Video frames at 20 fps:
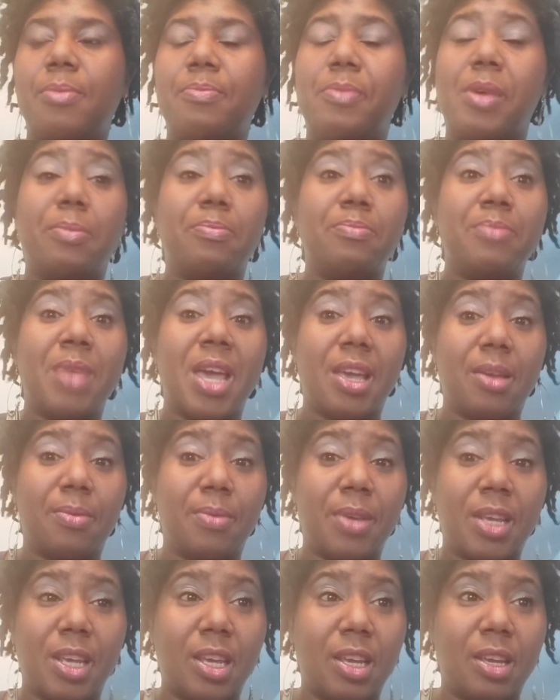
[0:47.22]

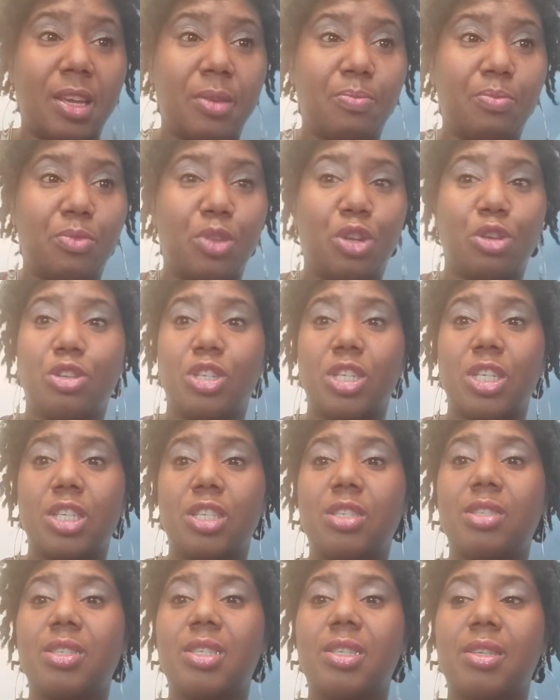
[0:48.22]
maybe you're
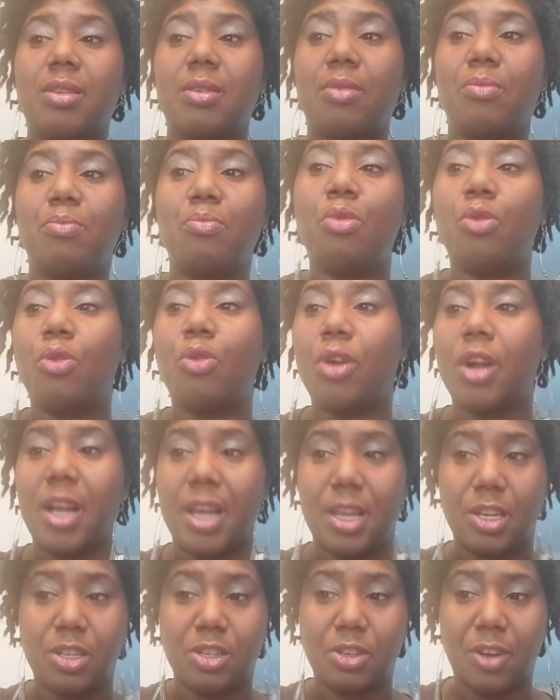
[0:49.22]
just more
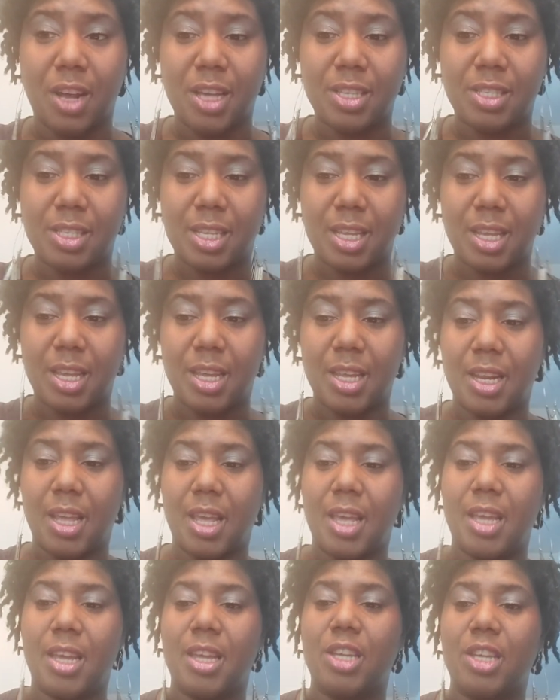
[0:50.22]
interested
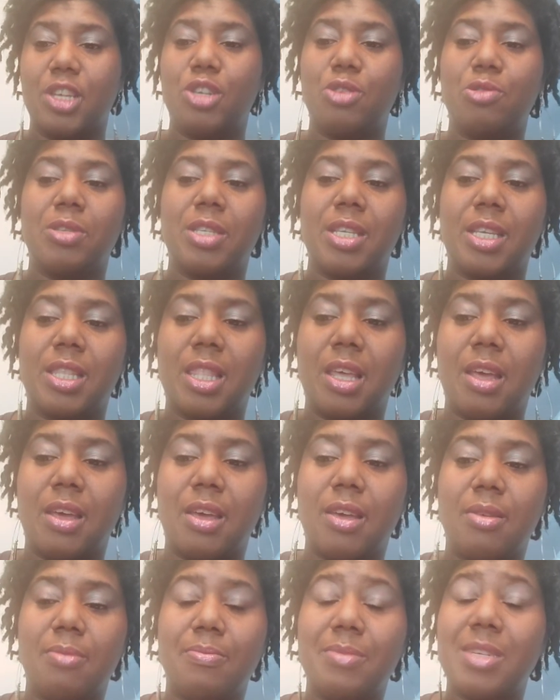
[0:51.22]
in using
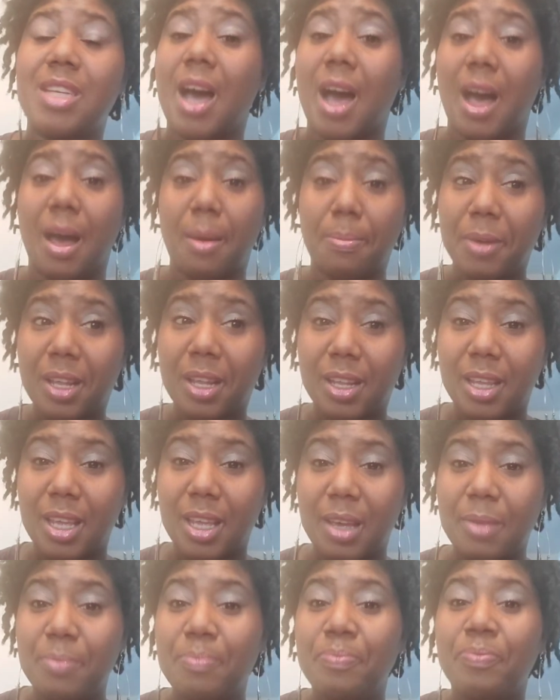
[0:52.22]
them
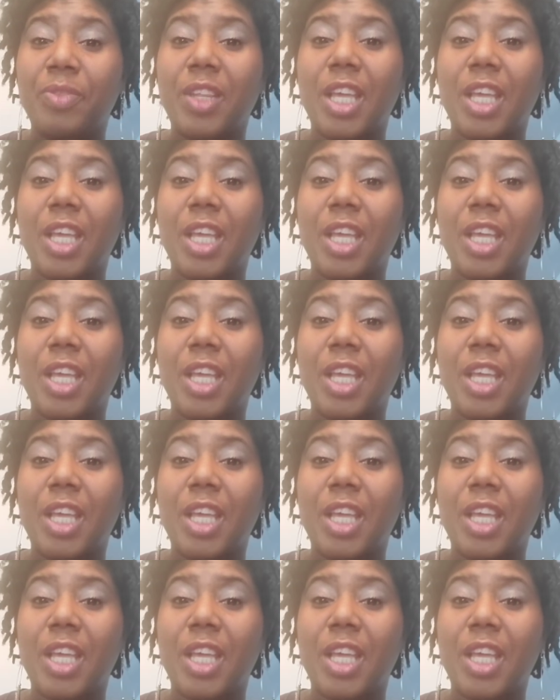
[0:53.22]
topically